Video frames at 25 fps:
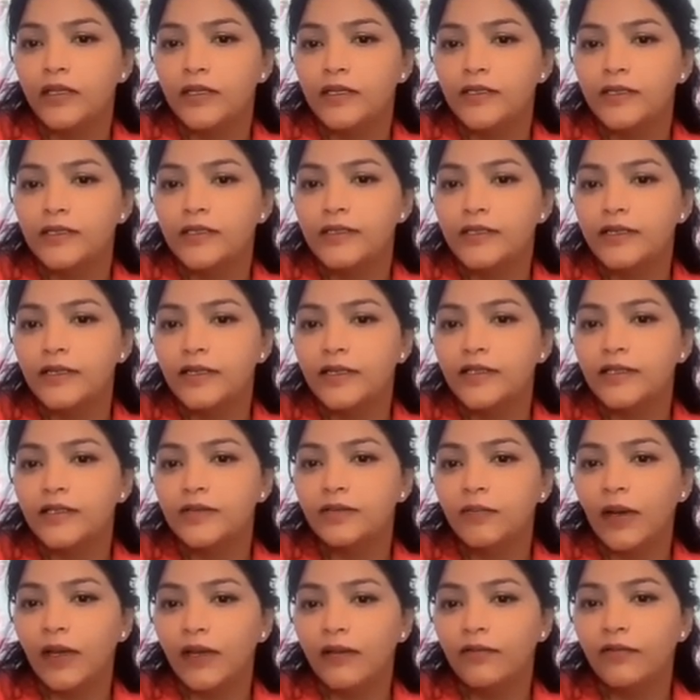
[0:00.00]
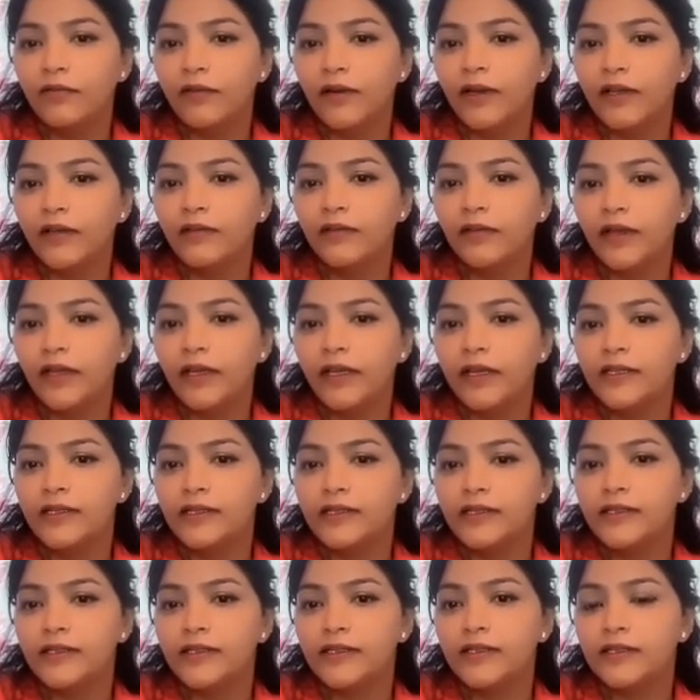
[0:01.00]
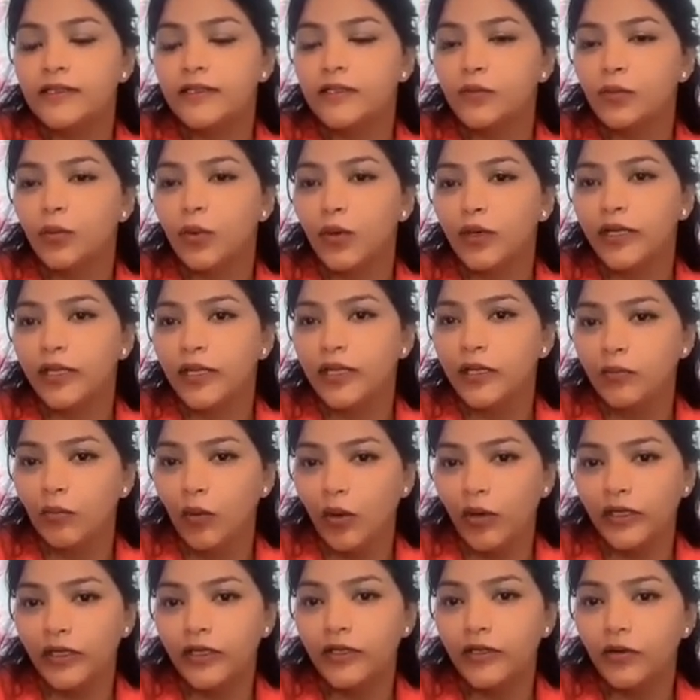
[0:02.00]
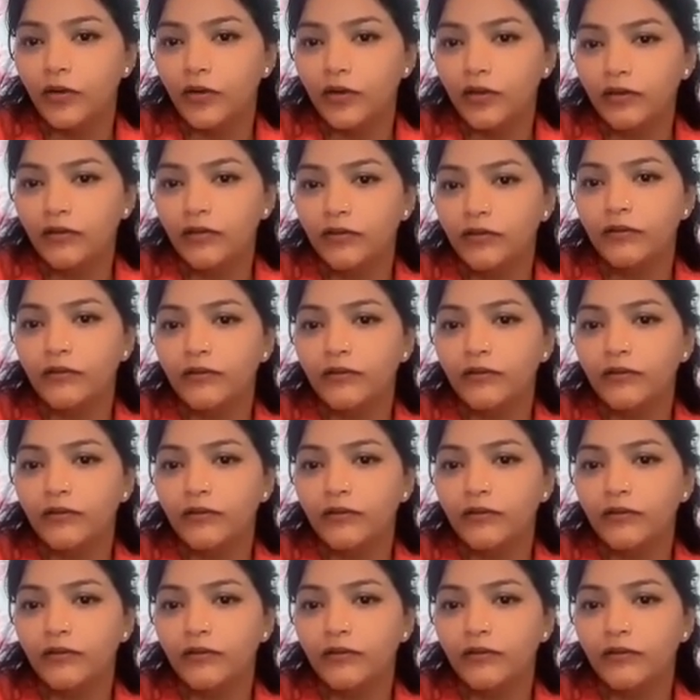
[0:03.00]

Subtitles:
6 by 5x is what he bought it on,